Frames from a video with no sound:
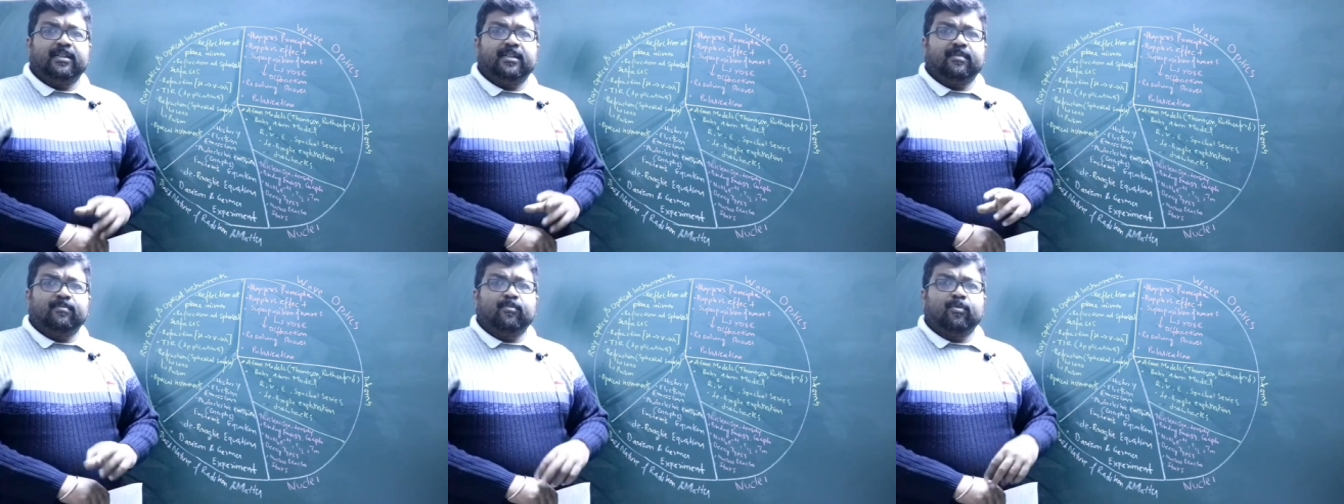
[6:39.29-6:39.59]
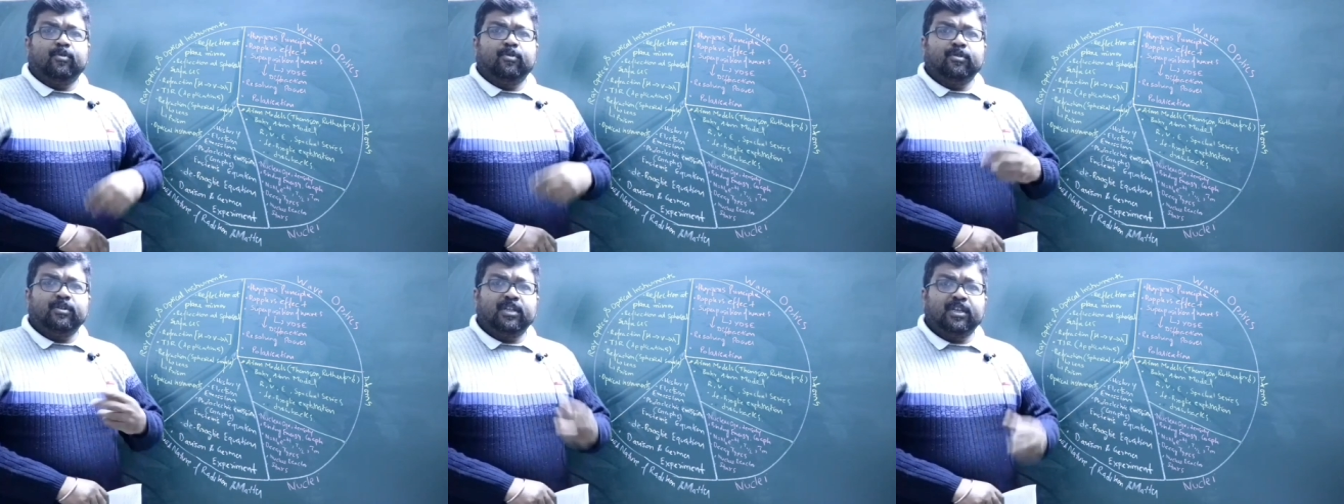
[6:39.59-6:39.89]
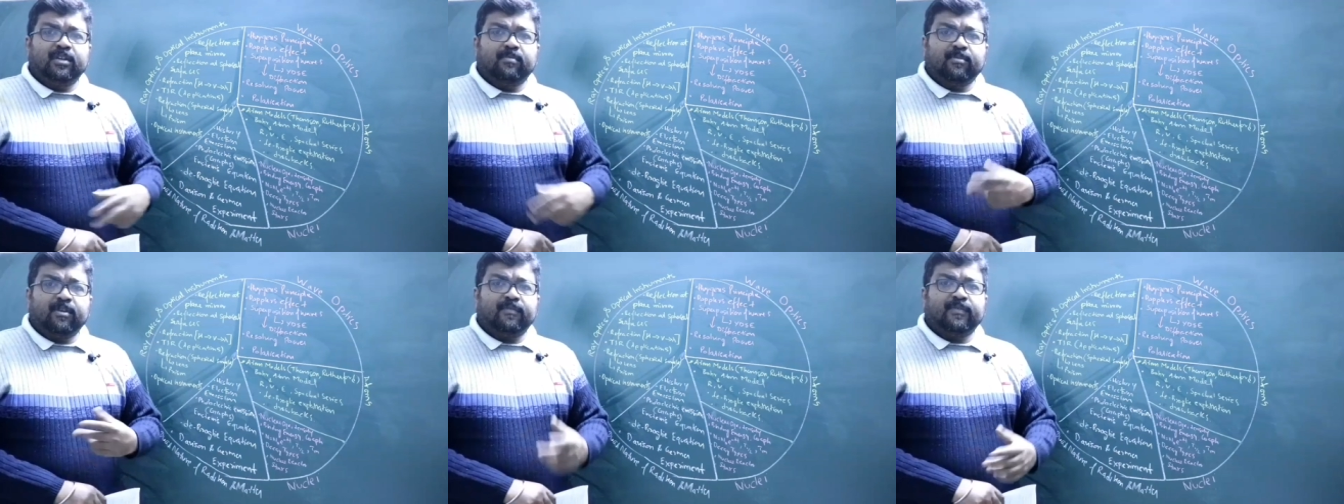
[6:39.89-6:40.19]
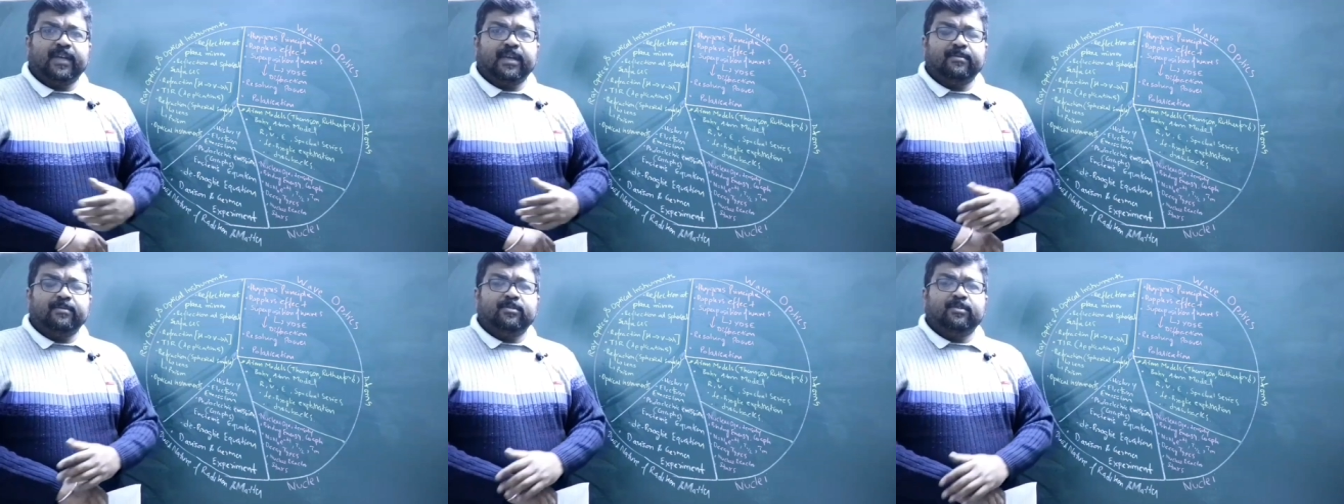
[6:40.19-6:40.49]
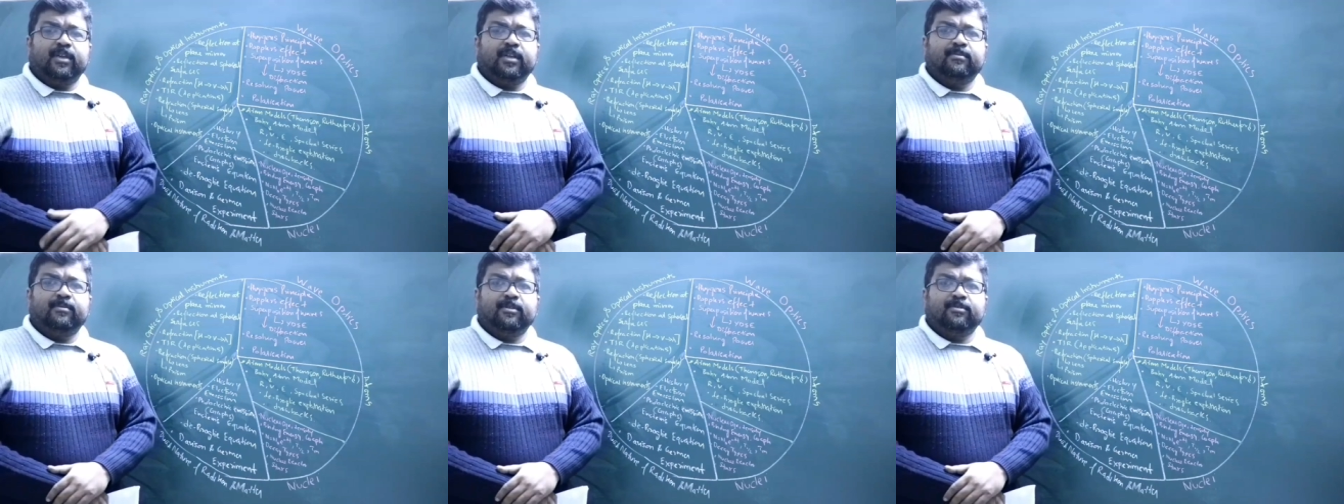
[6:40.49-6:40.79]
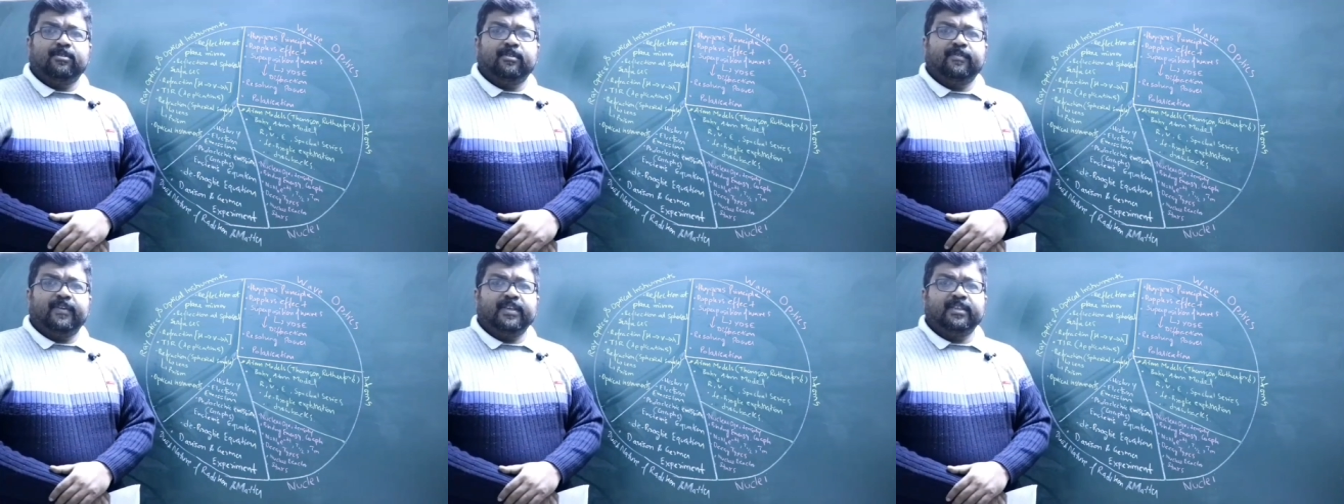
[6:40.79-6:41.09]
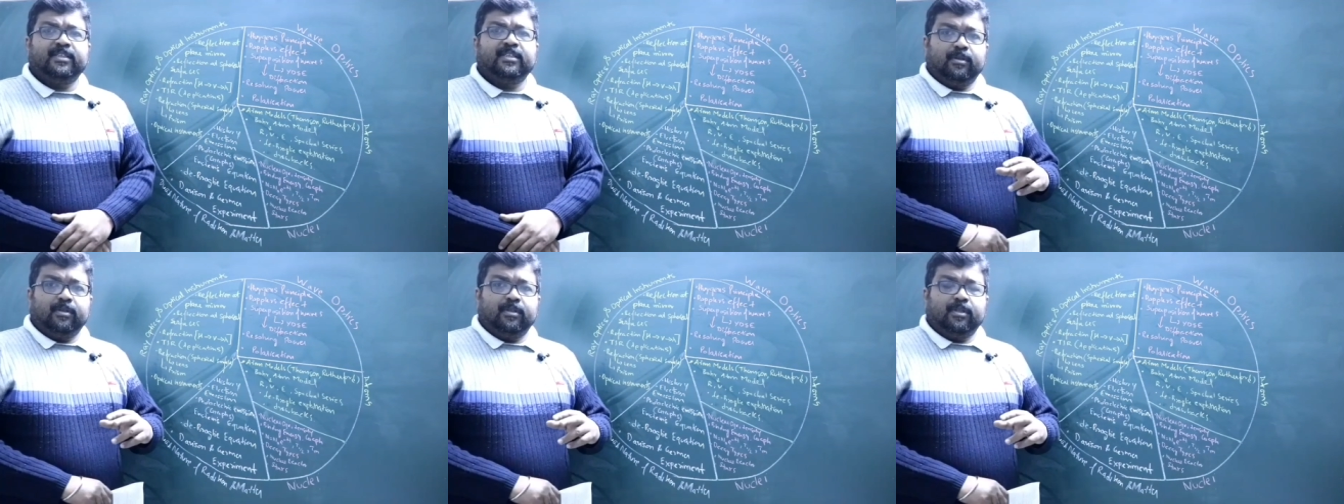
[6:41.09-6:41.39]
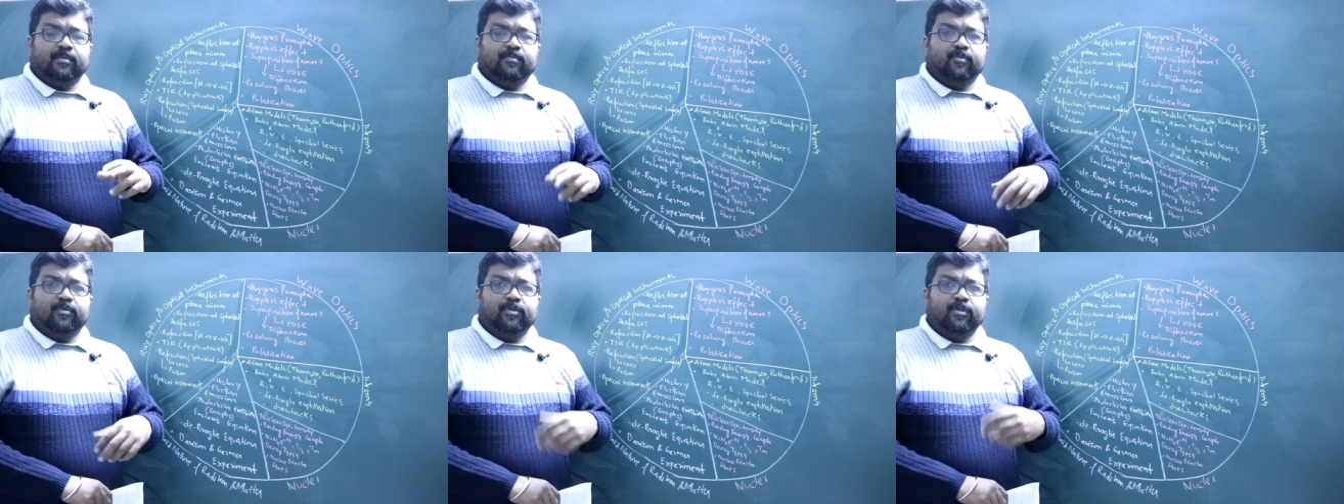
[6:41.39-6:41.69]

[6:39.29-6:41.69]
and the more the number of times you are able to revise